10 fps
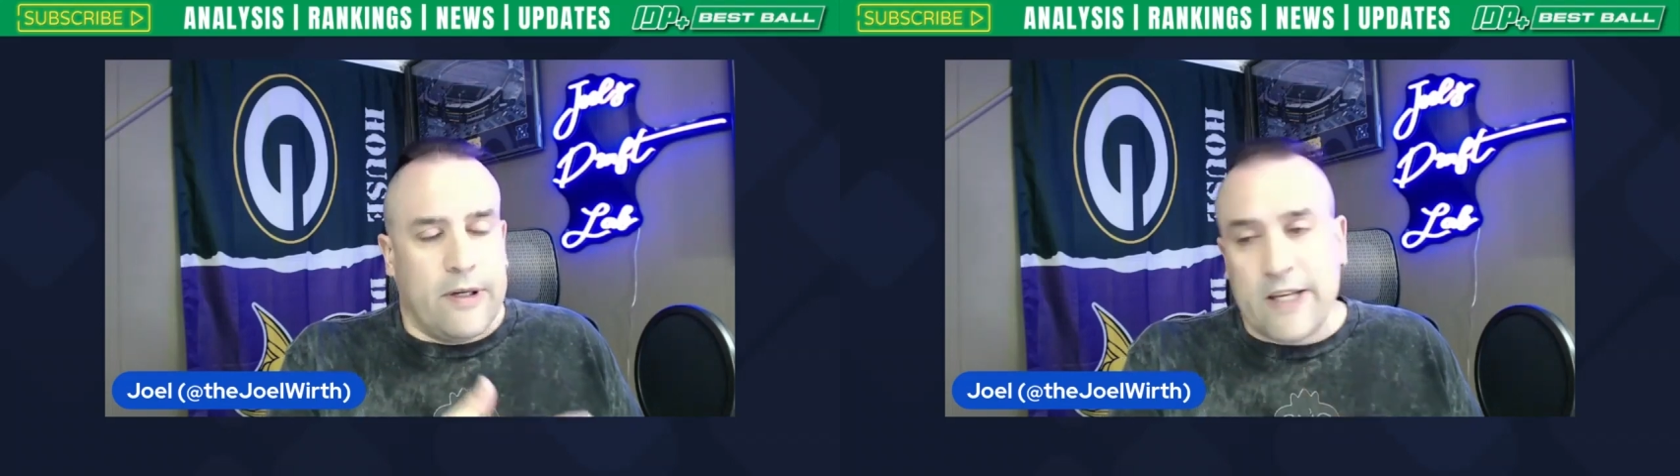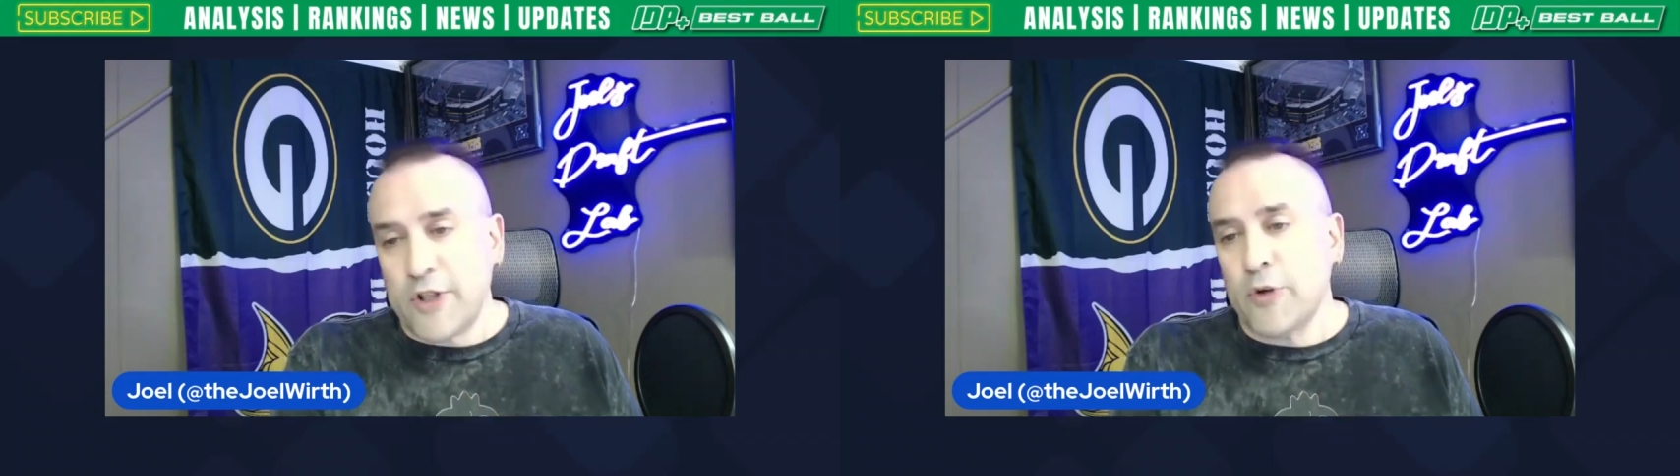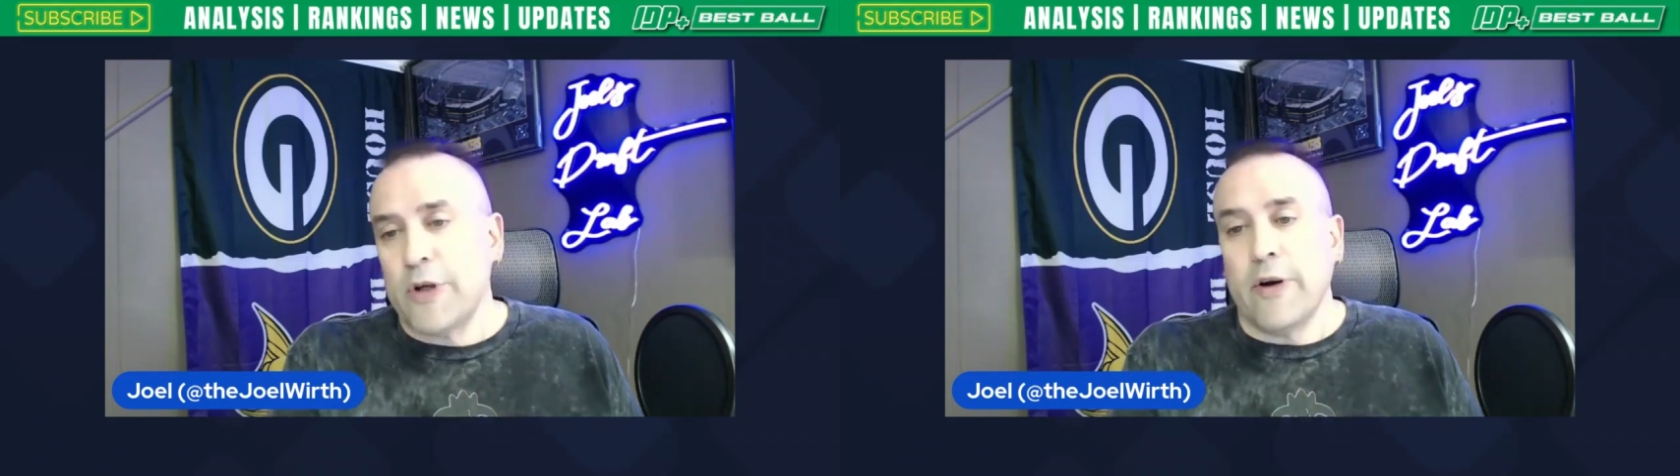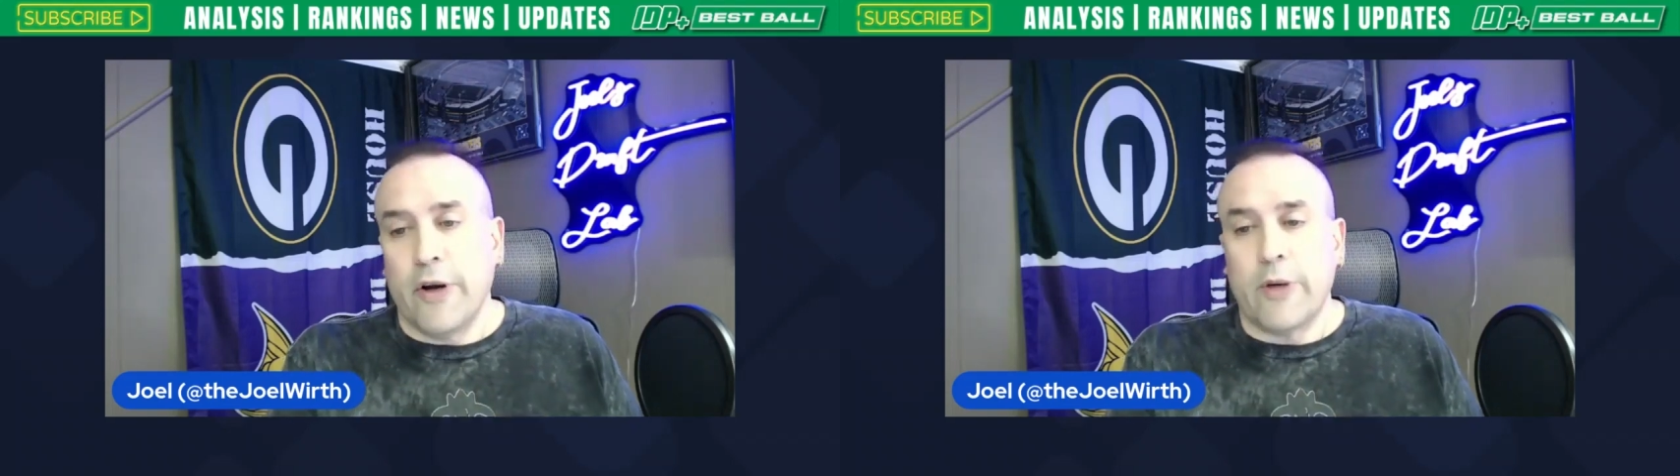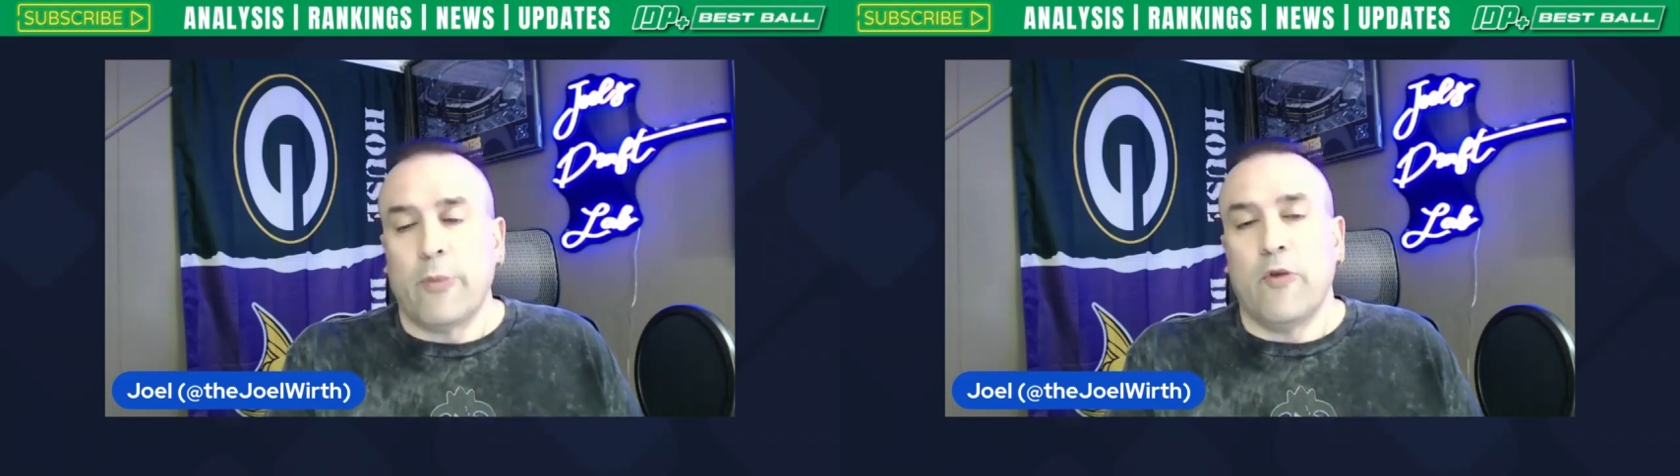injury or
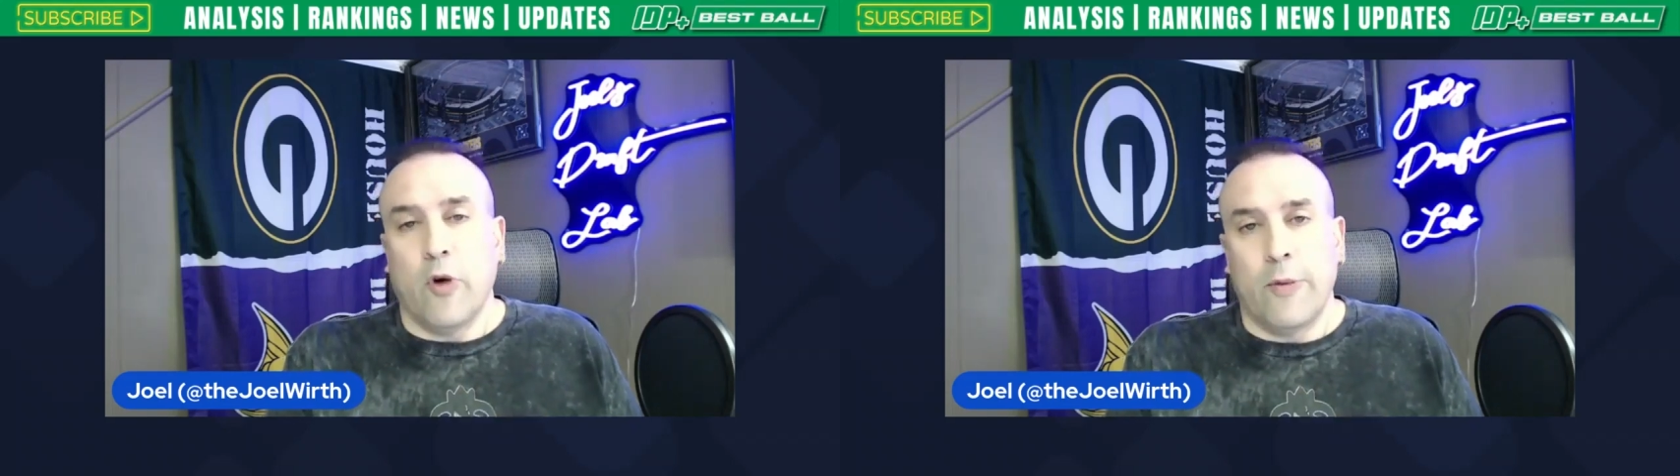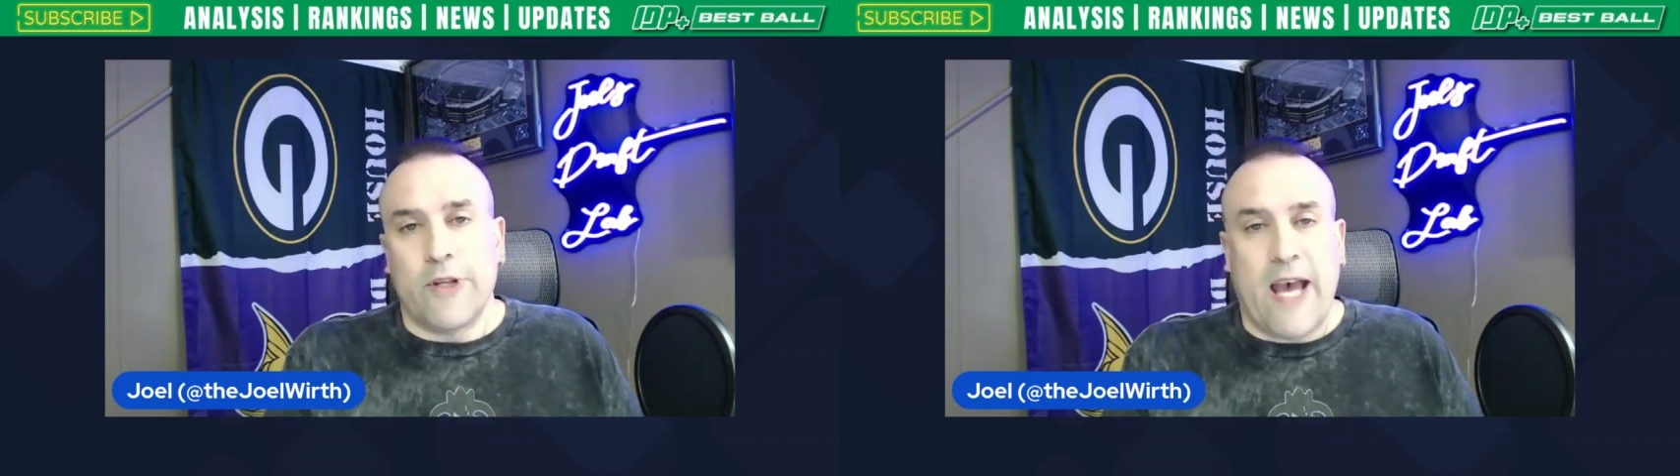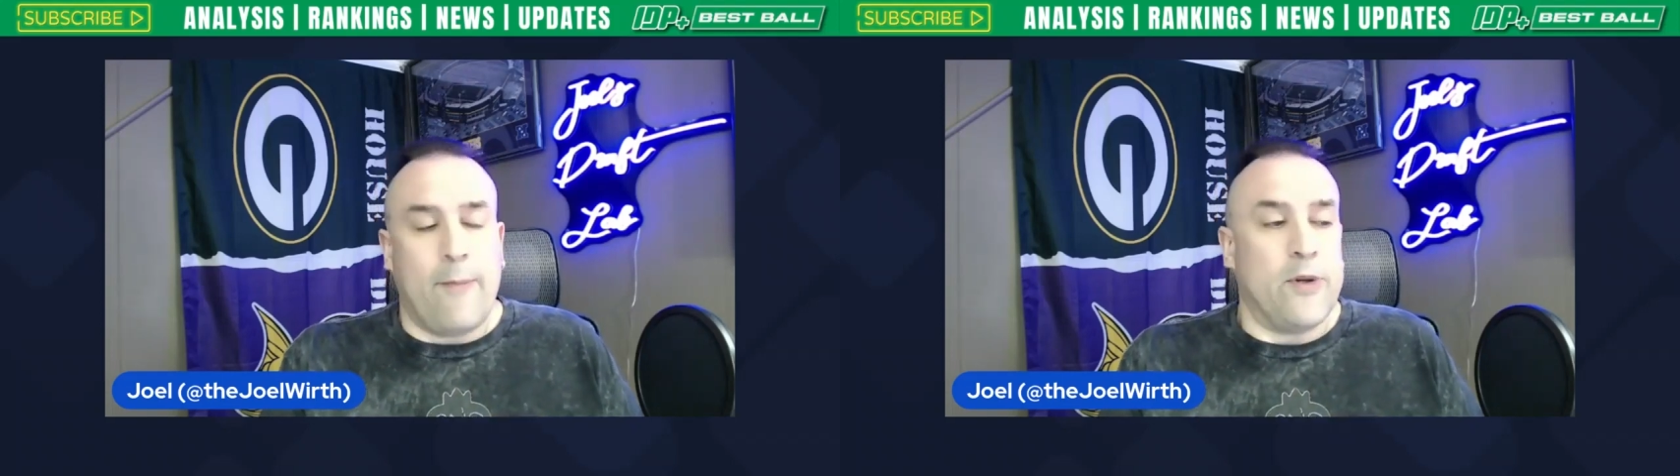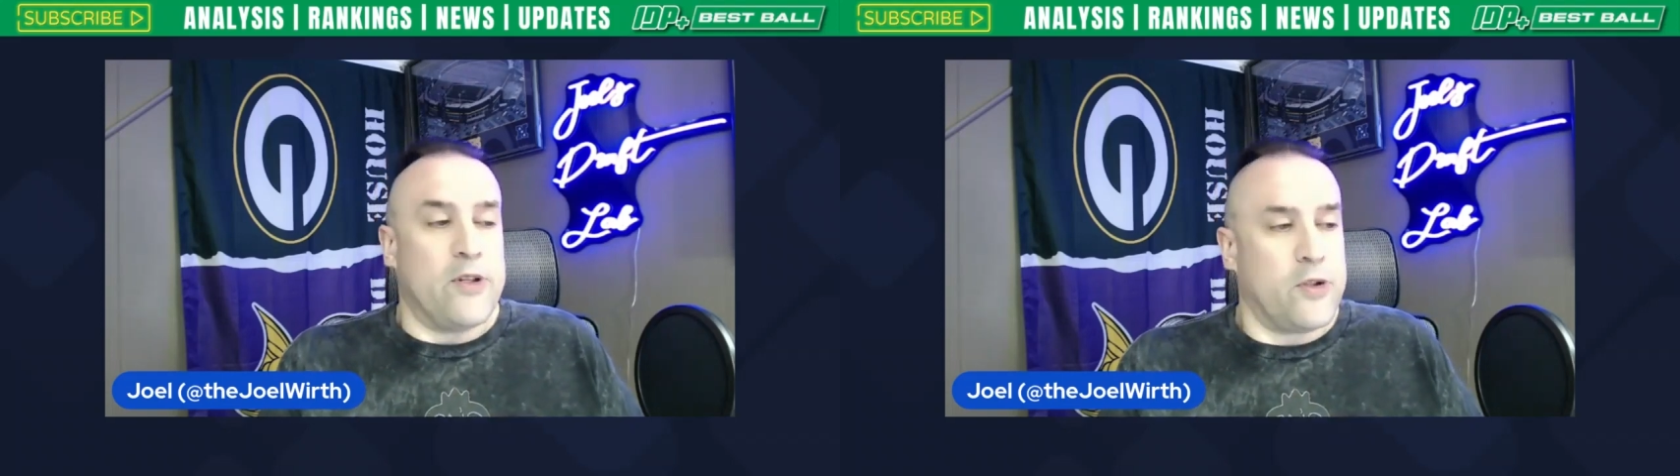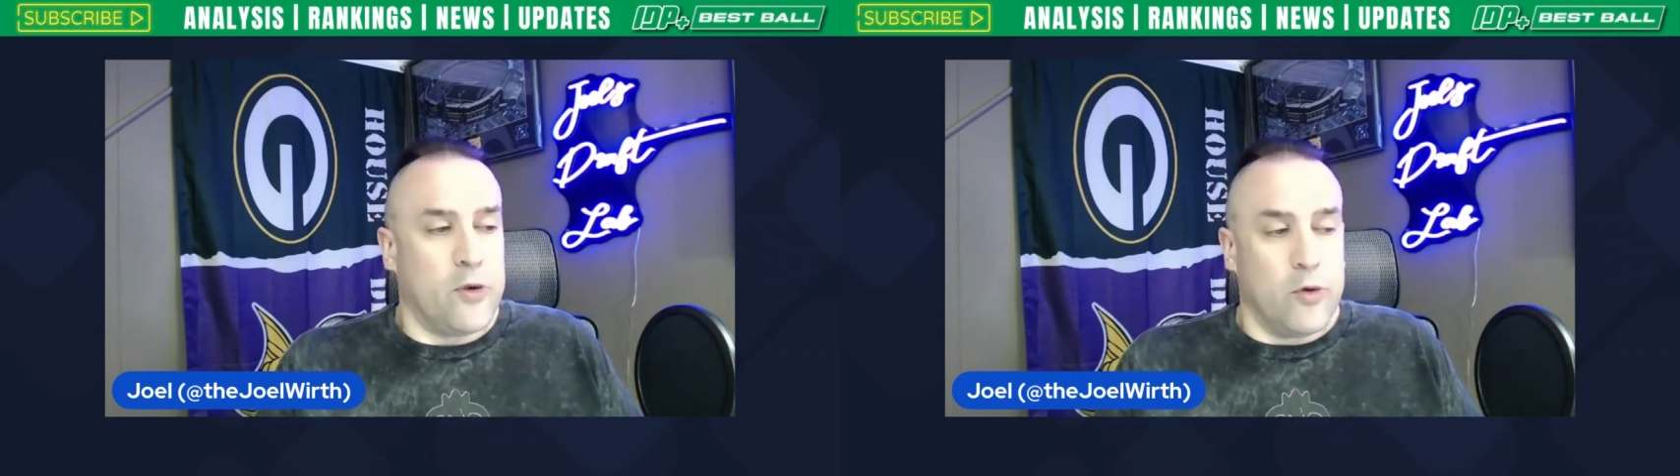underperformance
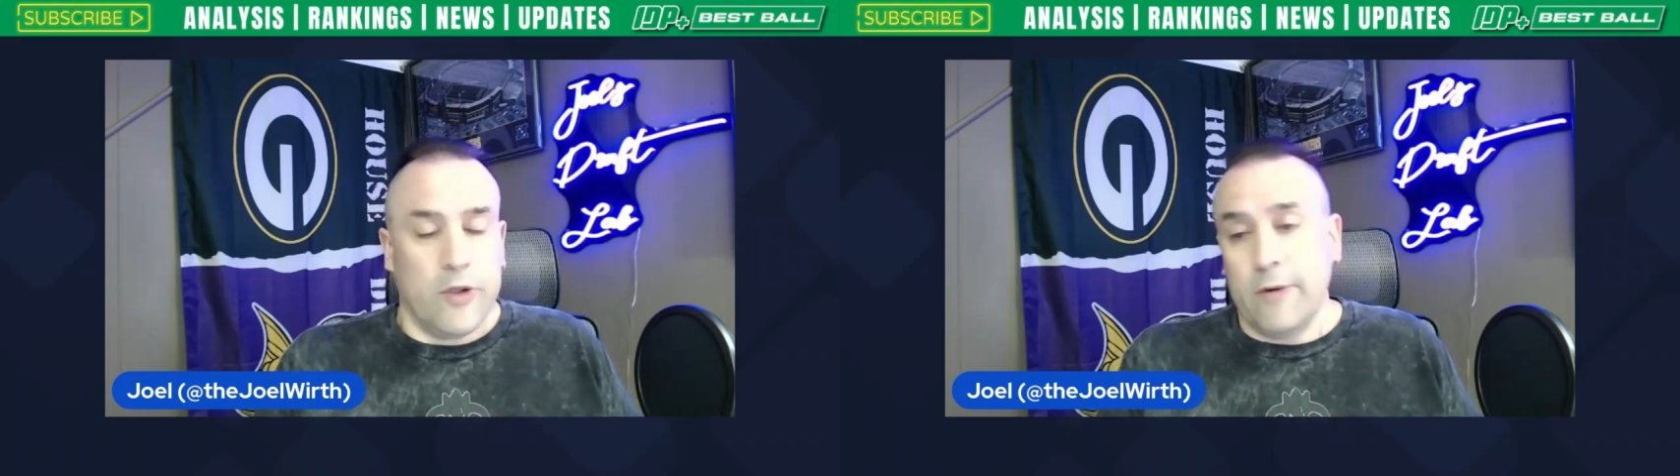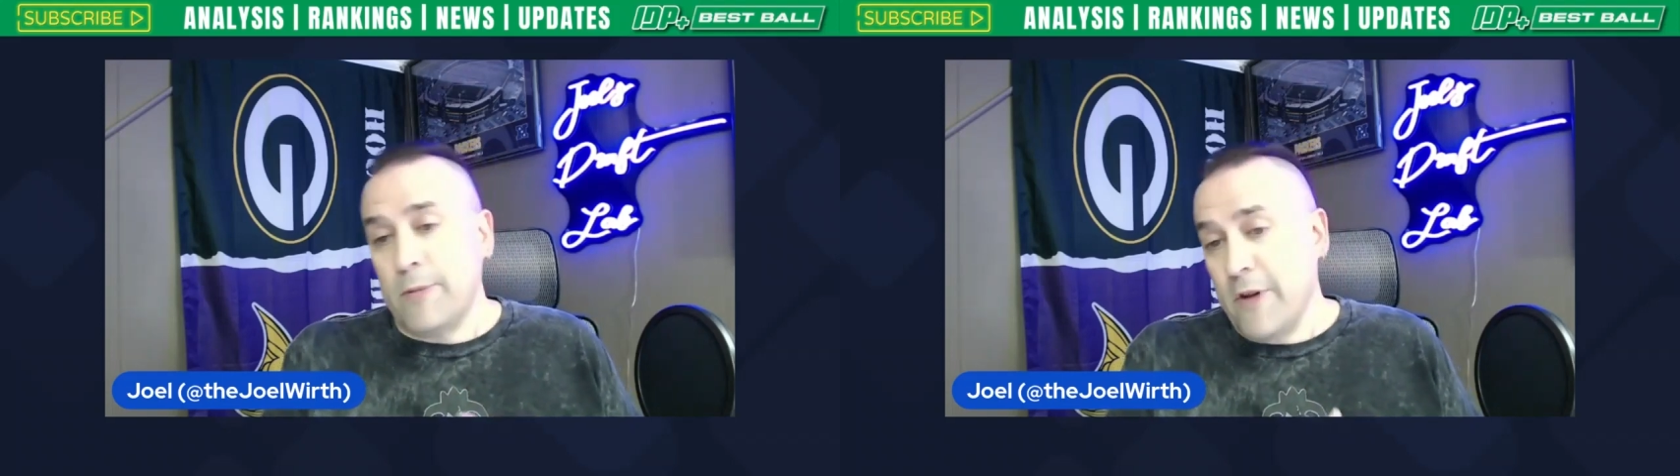happens to the